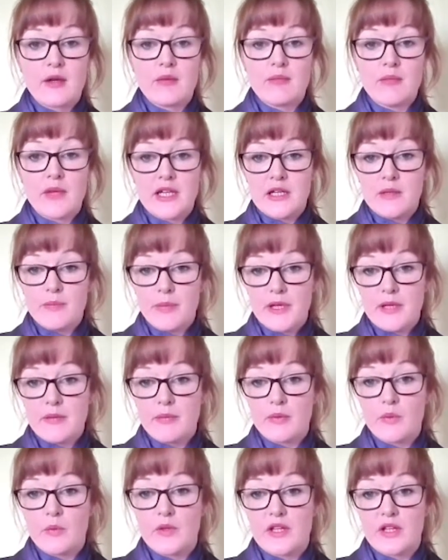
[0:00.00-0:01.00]
Many
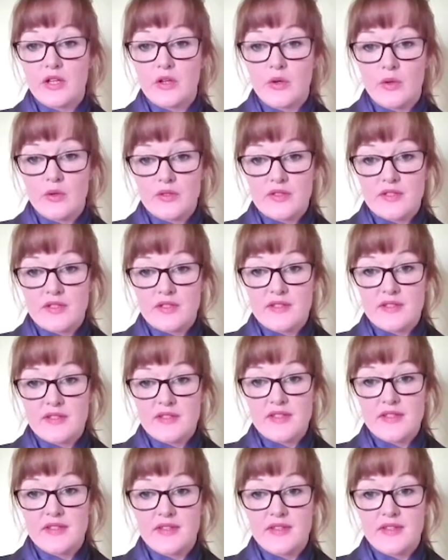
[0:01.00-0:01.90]
people with incontinence